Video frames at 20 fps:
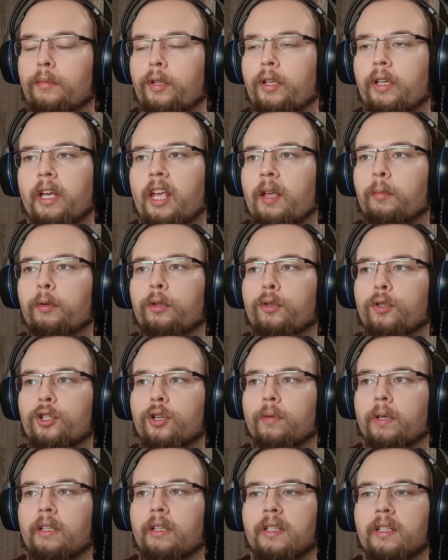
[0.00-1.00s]
Being able to
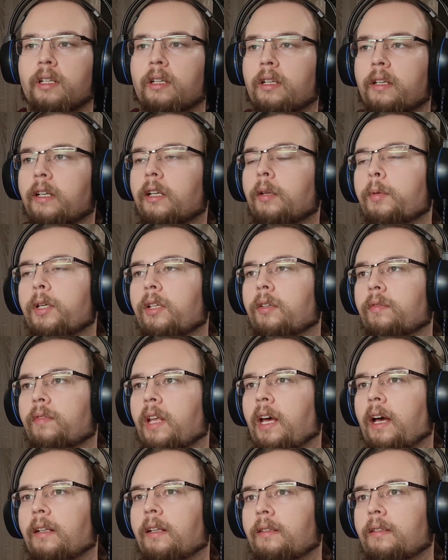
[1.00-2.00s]
show at least a little bit
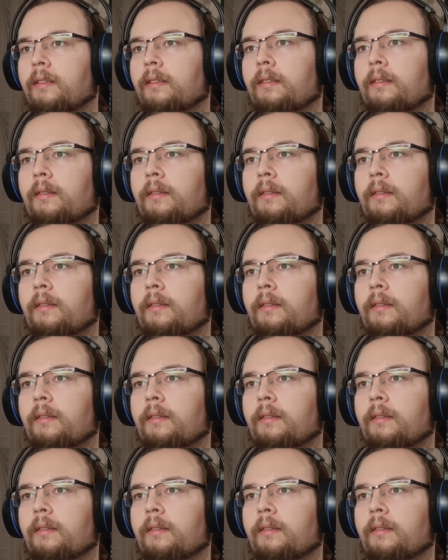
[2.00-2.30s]
of that.